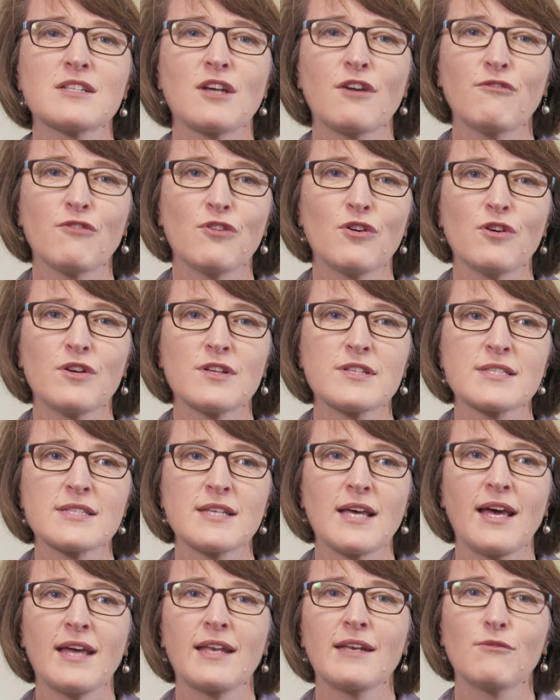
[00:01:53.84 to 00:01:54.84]
diverse
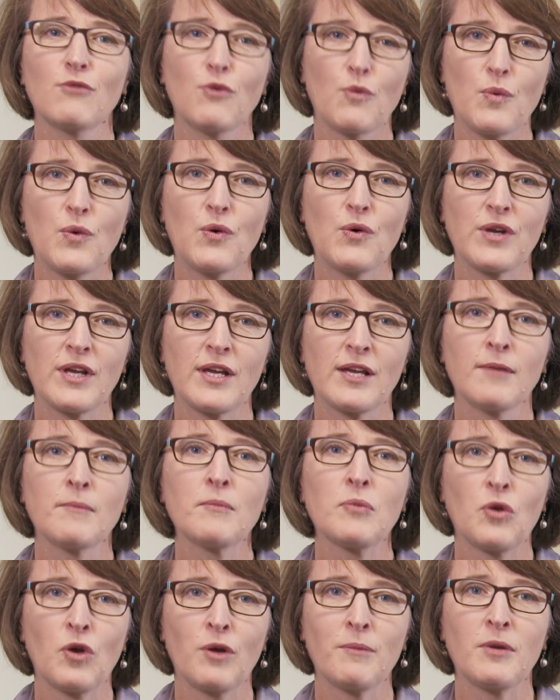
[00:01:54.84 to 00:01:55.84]
and rewarding
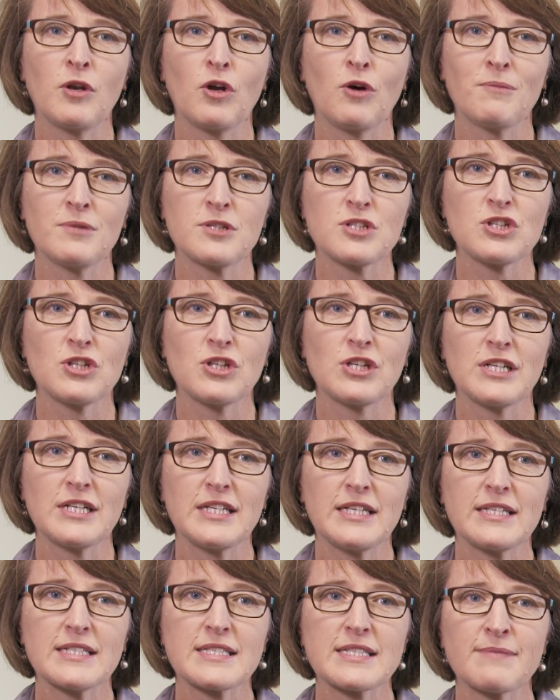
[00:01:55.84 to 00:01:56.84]
employment
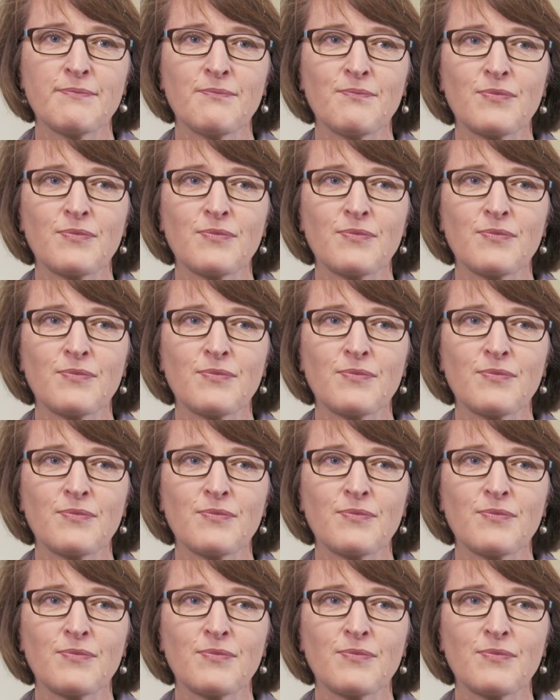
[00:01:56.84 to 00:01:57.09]
opportunities.